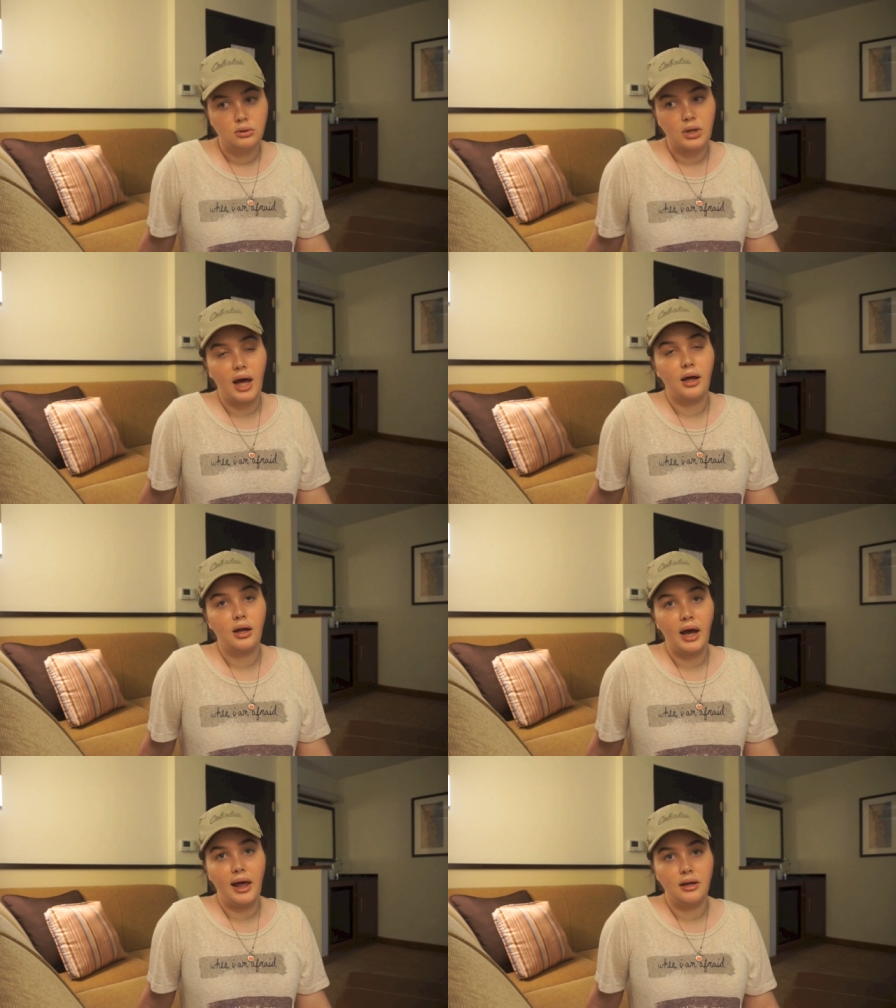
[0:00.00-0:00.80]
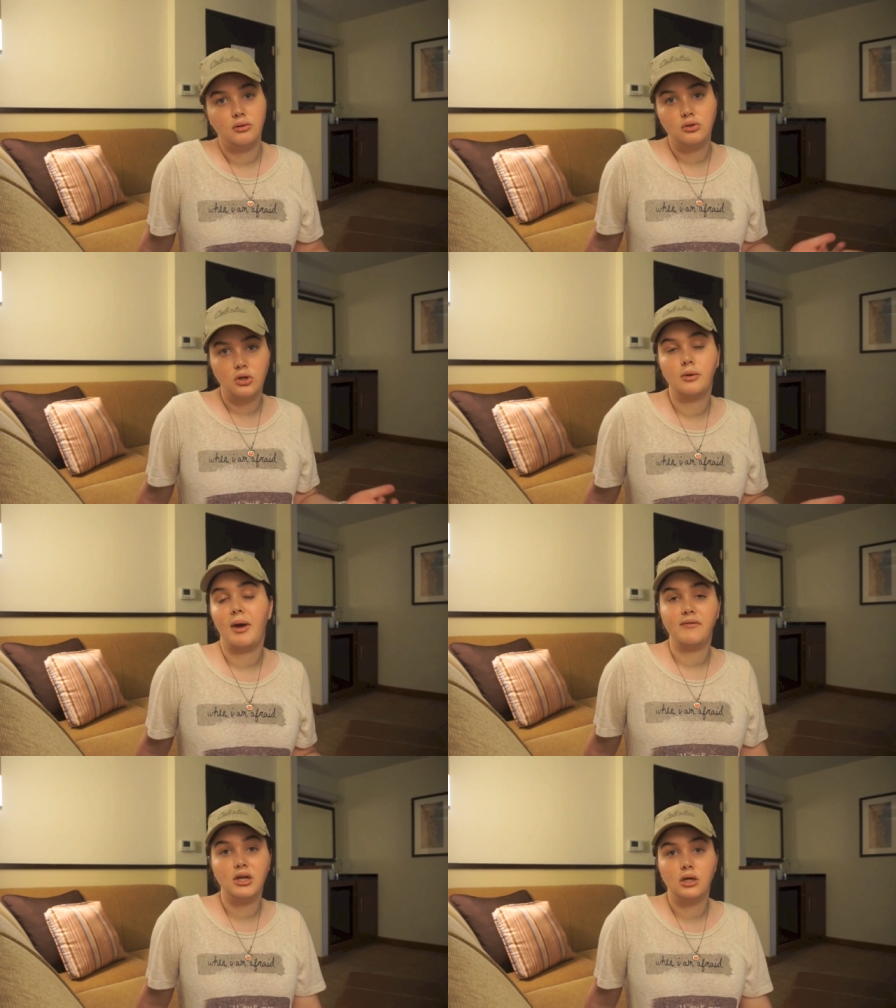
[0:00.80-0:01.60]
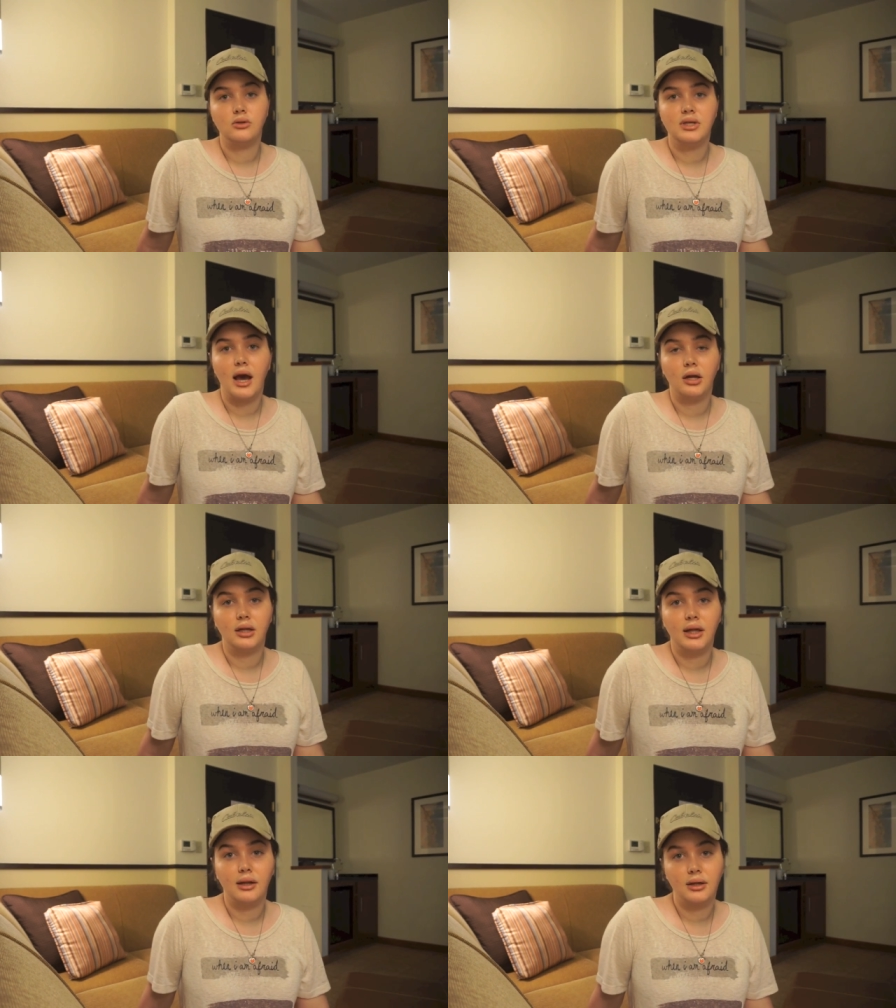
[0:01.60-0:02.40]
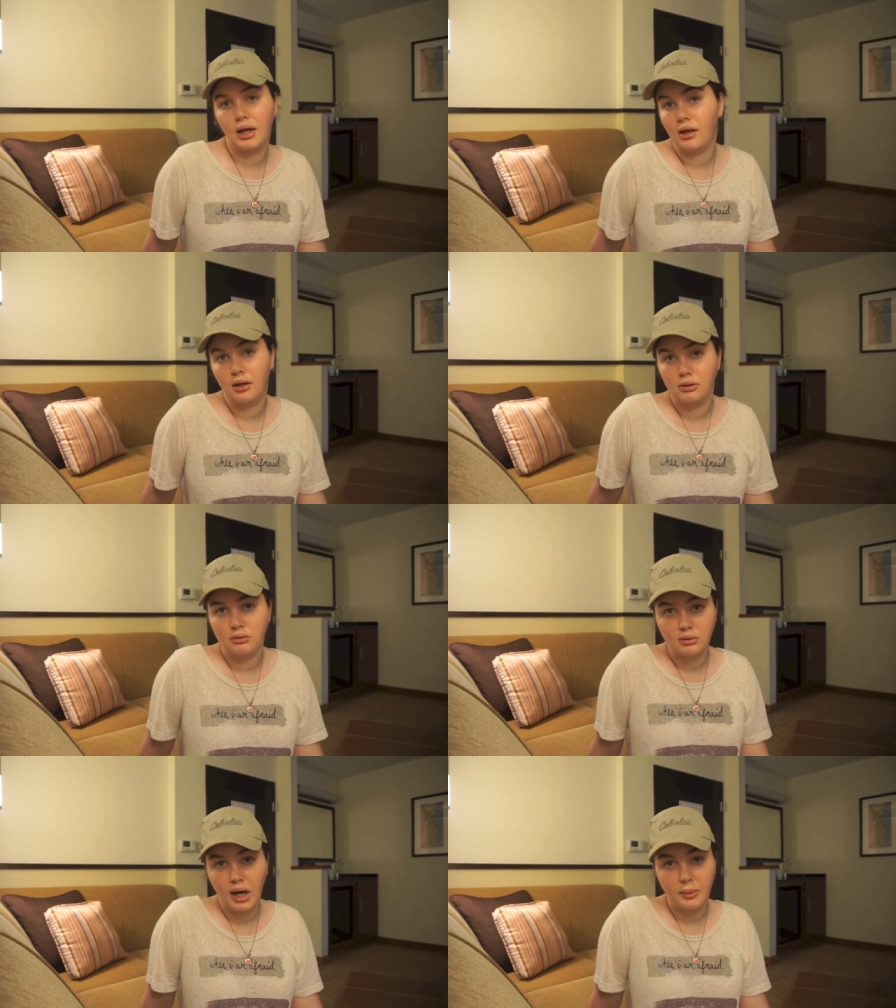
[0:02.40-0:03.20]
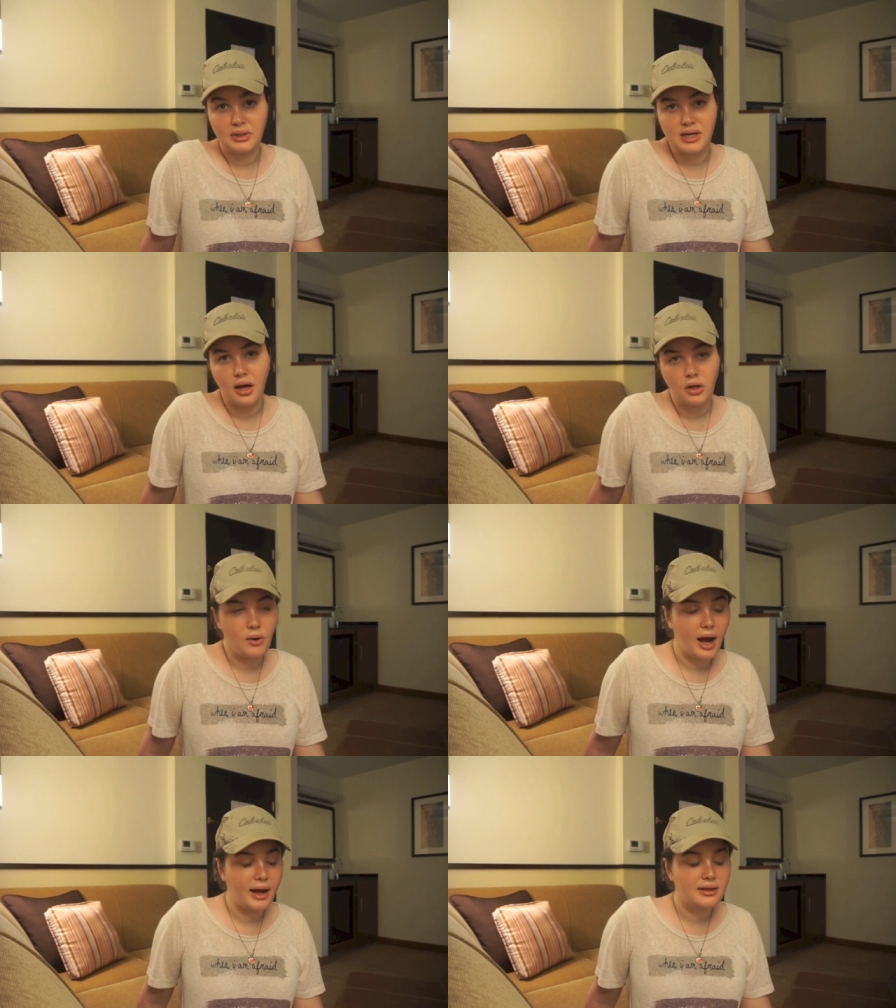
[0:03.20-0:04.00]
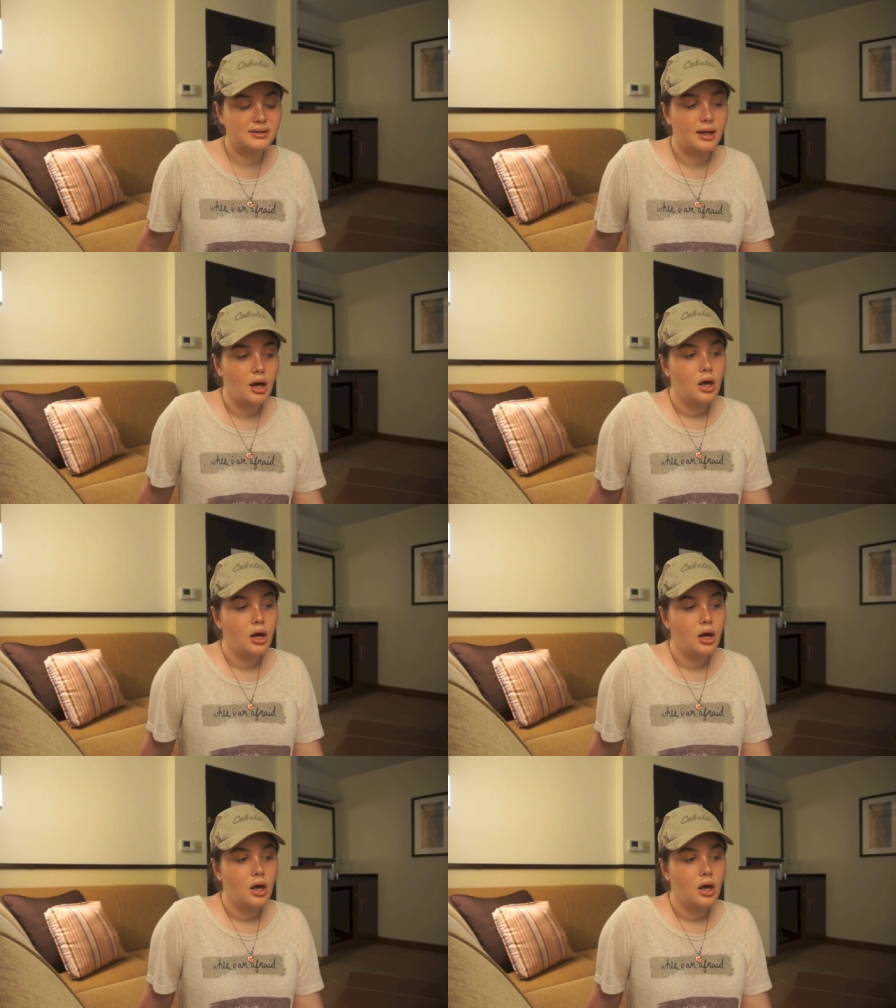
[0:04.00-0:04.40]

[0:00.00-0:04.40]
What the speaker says: that I took my videos down, and then I would tell you guys.